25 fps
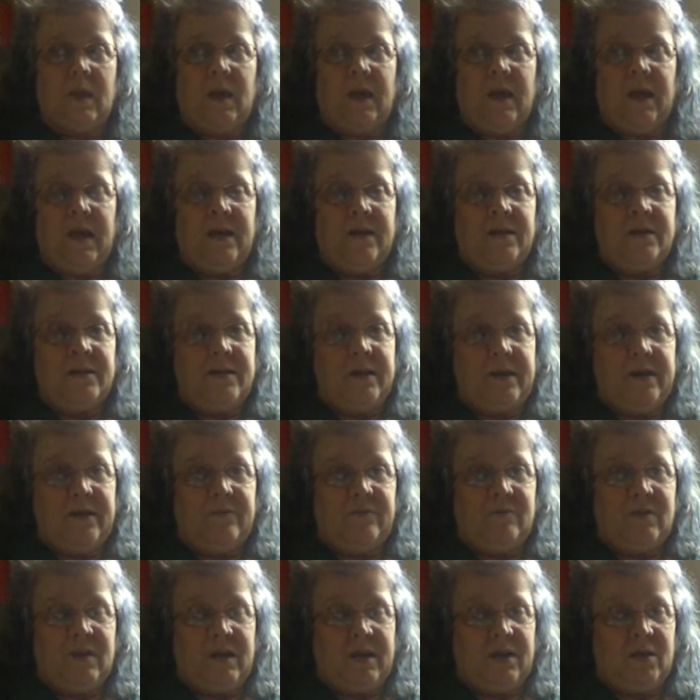And
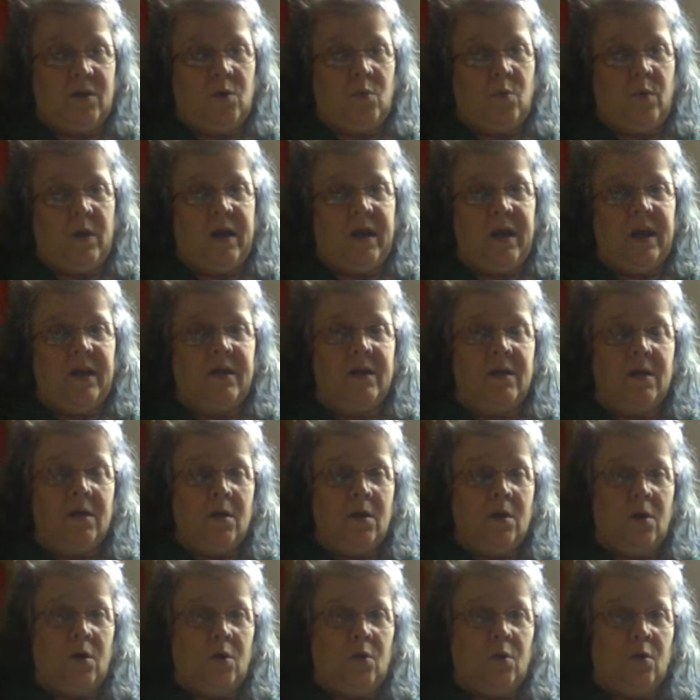they've taken away
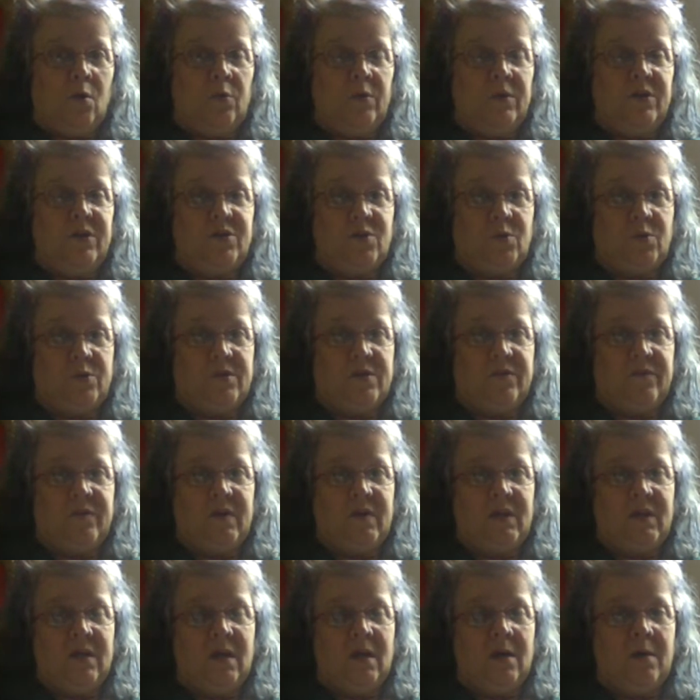her only source of
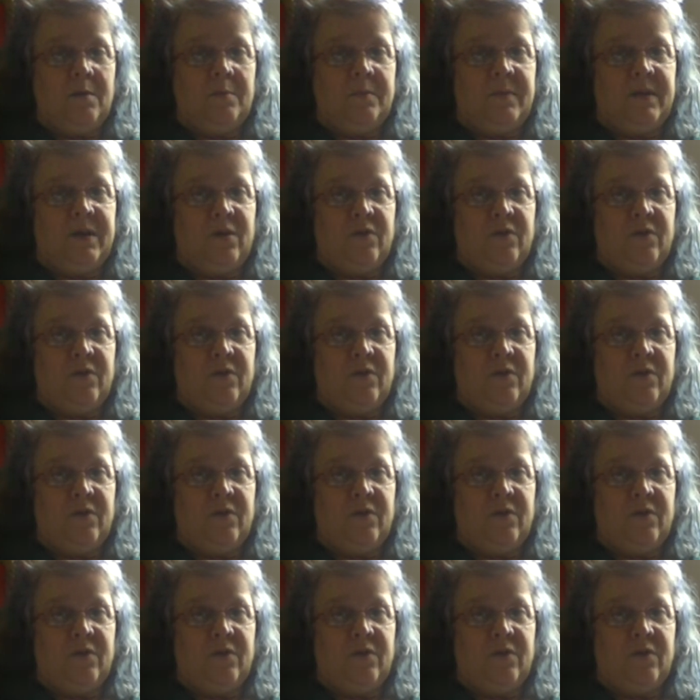income,